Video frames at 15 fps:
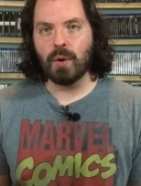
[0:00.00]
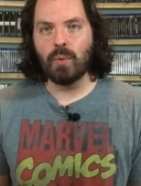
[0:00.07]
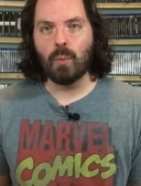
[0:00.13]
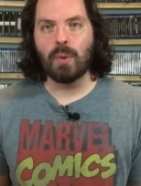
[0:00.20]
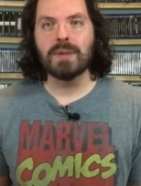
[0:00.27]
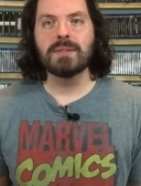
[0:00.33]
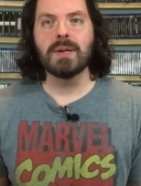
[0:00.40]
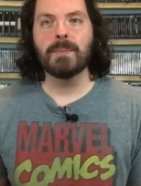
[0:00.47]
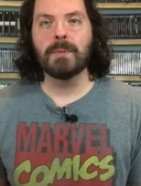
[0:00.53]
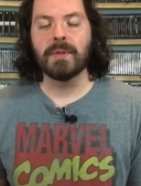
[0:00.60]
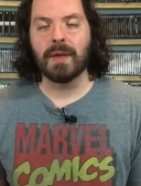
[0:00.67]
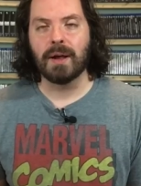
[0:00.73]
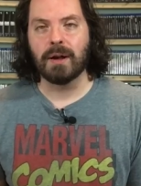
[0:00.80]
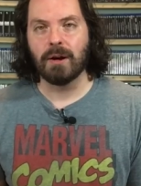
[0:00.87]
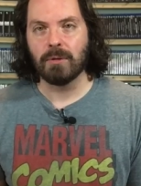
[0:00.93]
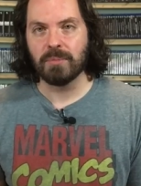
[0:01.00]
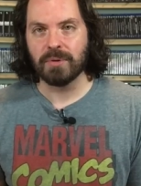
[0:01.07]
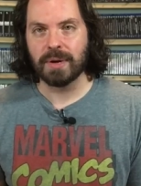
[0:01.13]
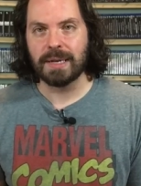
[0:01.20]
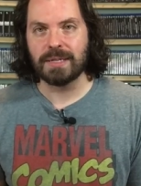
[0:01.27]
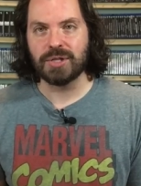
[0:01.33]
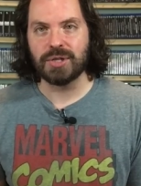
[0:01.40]
what's up with Echo
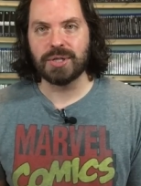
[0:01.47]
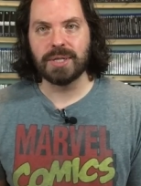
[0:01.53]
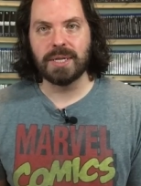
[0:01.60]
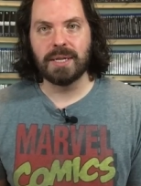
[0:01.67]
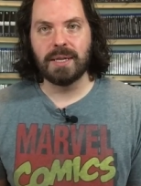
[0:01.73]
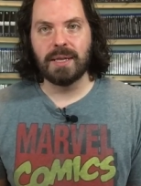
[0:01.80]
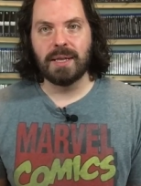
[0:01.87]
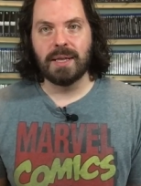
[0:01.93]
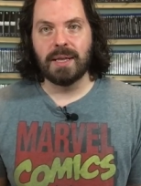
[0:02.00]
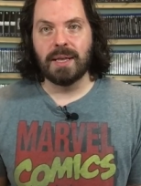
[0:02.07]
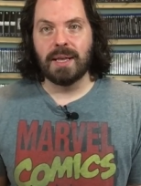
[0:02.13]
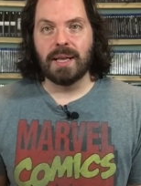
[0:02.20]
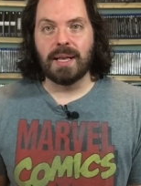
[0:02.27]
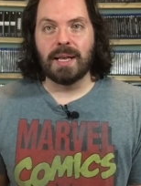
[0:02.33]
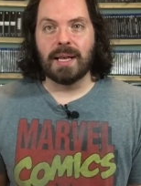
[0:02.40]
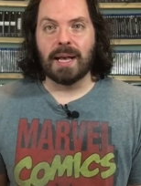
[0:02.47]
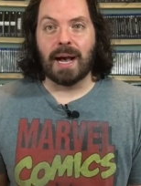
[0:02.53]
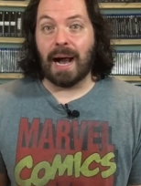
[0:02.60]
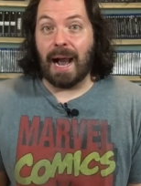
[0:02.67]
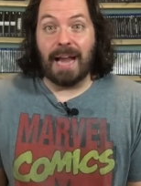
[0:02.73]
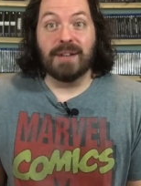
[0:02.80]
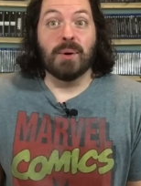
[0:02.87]
Bridge?
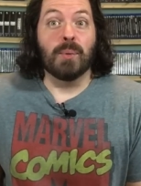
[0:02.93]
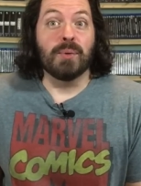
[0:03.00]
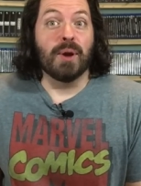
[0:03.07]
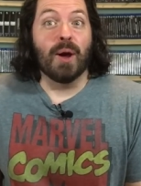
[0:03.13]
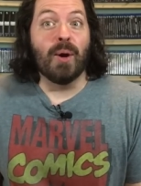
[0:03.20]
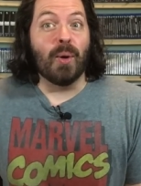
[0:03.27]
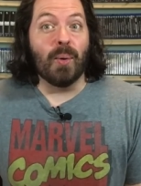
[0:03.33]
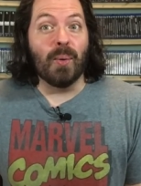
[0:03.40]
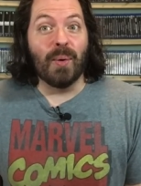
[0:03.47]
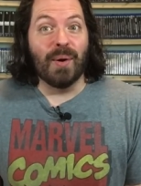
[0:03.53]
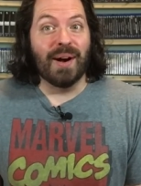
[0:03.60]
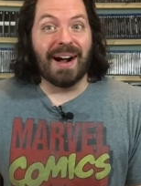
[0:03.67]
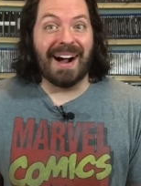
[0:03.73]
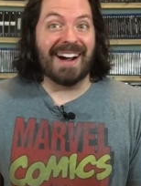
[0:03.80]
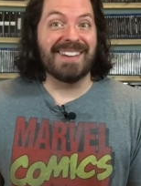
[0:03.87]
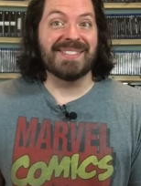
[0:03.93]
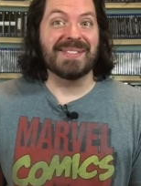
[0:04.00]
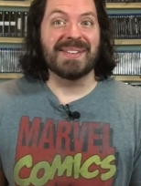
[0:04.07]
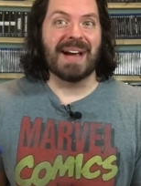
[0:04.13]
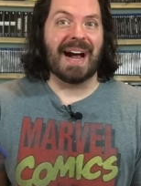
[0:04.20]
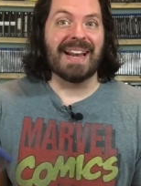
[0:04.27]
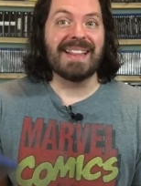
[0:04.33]
I don't know. I
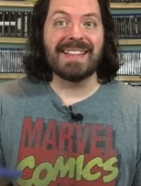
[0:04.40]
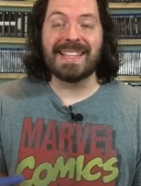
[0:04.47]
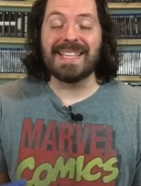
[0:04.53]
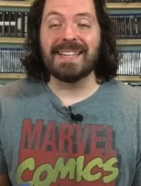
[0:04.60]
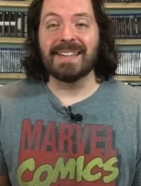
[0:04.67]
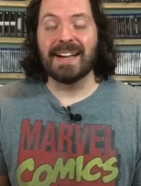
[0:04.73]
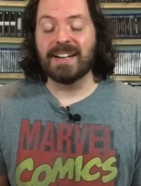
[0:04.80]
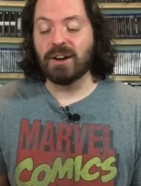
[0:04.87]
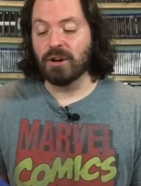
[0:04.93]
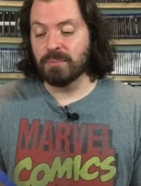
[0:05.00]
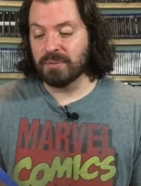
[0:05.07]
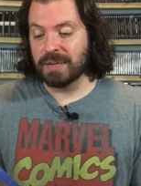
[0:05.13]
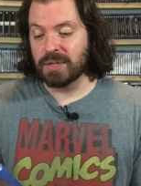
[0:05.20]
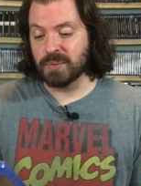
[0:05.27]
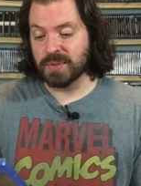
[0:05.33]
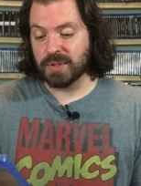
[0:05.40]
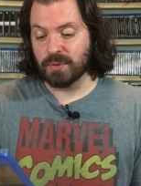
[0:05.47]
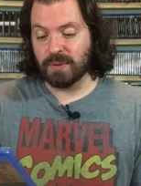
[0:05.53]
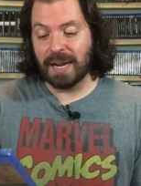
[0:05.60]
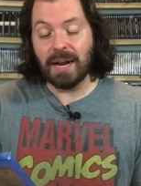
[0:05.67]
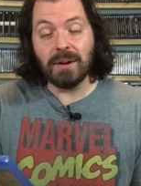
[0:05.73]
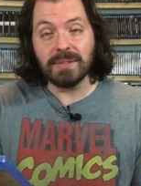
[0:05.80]
didn't think Echo Bridge was
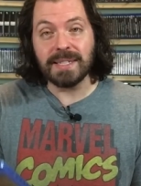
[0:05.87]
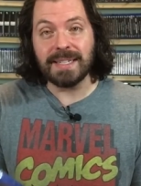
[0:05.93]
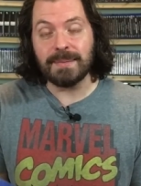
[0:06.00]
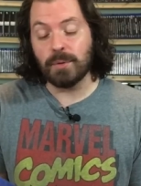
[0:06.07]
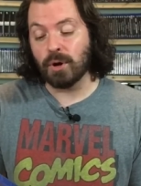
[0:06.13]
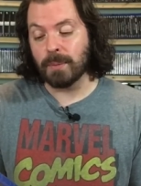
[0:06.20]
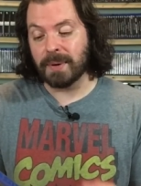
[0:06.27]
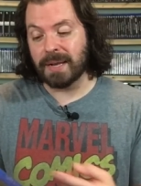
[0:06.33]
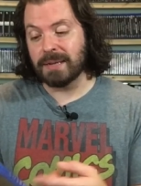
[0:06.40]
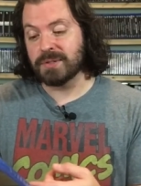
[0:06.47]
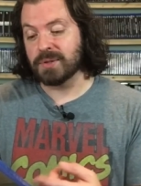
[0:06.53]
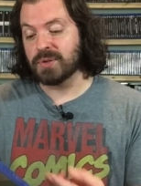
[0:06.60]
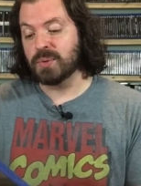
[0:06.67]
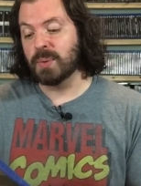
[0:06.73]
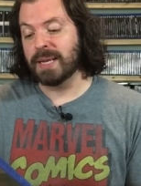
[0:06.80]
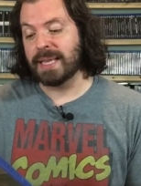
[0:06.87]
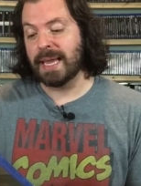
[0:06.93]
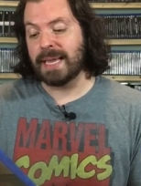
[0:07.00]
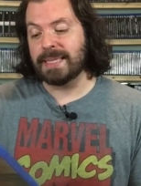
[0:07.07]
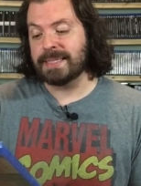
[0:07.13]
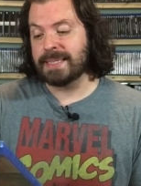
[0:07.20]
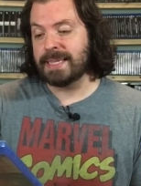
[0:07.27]
around anymore, but here's a
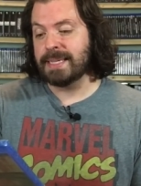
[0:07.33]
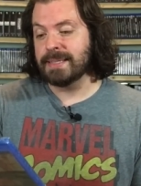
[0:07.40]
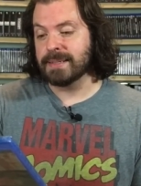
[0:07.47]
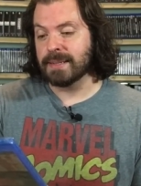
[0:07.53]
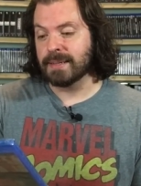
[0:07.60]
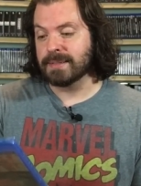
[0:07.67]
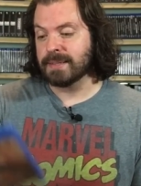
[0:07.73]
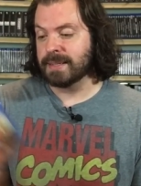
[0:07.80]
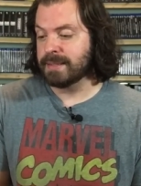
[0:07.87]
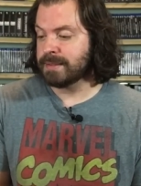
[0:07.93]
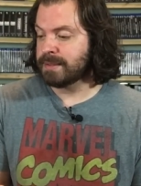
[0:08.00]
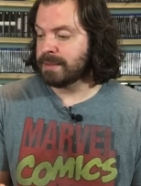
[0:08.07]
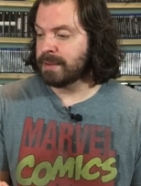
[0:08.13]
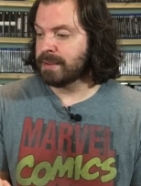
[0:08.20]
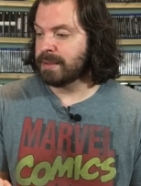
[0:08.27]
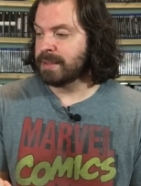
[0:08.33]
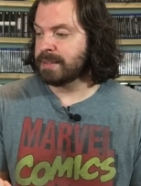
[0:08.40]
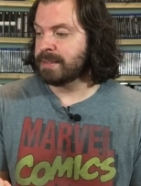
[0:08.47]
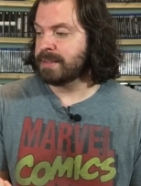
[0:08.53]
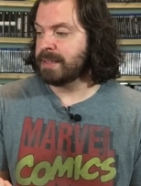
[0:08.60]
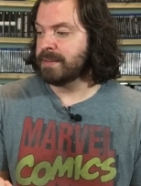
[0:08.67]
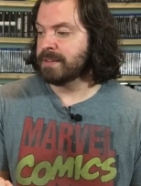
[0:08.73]
2018 disc, and it's
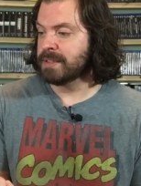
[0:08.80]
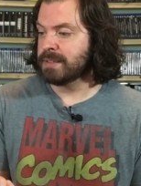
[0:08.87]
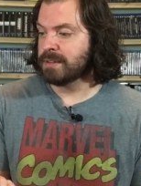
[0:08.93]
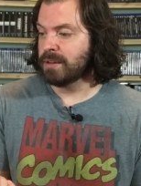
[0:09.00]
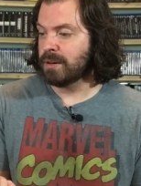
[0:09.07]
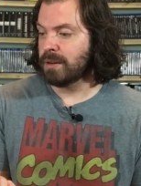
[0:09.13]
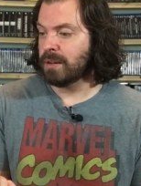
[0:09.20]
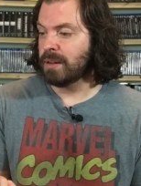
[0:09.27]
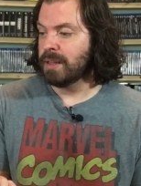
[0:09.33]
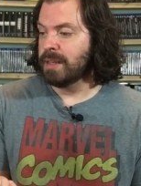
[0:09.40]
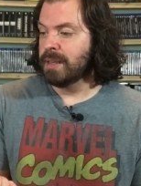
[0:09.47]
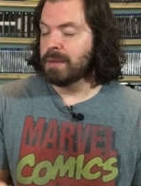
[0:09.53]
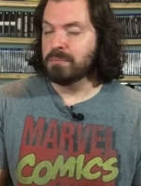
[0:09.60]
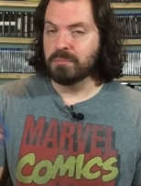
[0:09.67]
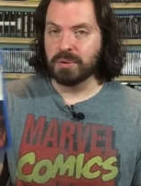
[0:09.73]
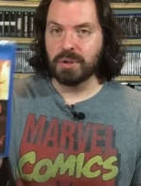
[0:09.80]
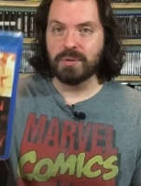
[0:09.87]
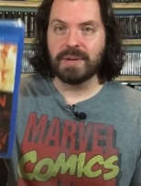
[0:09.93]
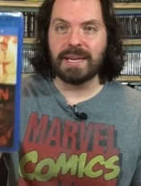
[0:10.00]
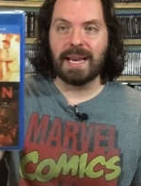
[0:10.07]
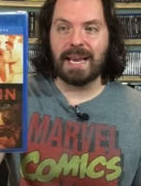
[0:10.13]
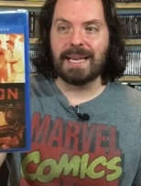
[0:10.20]
Steven Seagal,
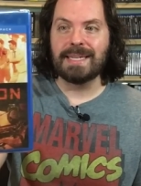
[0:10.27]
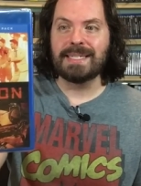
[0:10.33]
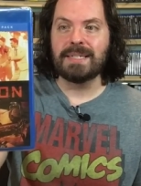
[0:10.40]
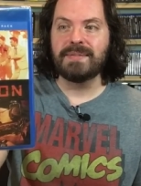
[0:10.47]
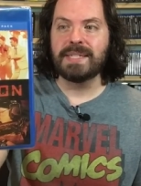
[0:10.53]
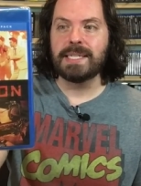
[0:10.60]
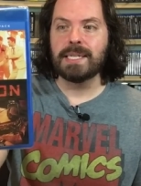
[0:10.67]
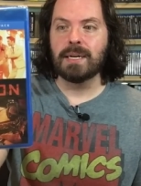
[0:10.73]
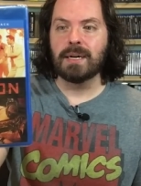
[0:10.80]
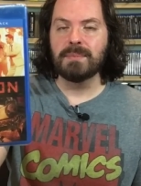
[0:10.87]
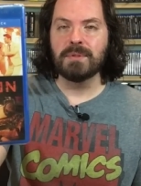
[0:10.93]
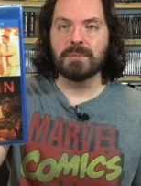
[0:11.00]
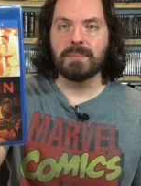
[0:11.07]
Blu-ray and DVD combo